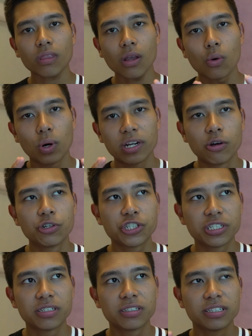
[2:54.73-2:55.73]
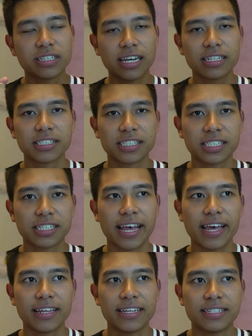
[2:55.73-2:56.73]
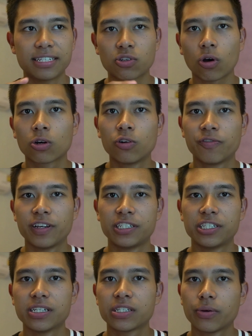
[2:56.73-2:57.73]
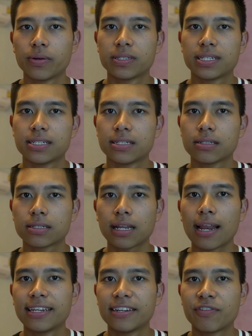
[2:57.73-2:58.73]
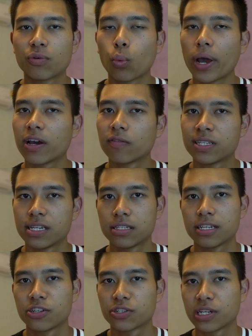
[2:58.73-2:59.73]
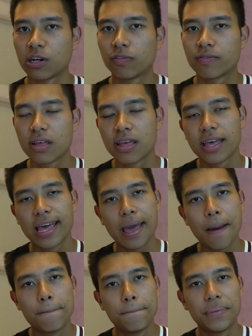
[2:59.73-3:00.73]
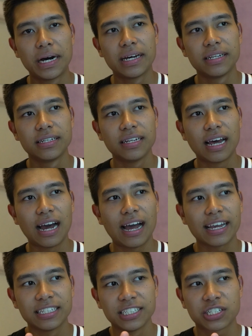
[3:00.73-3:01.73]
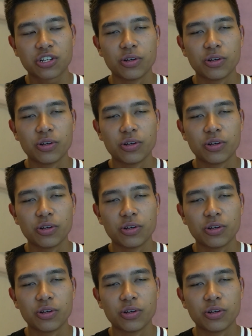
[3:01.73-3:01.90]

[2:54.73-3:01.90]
What Notion does is that it's a toggle feature, so it's a slightly different way of testing yourself, but I can just go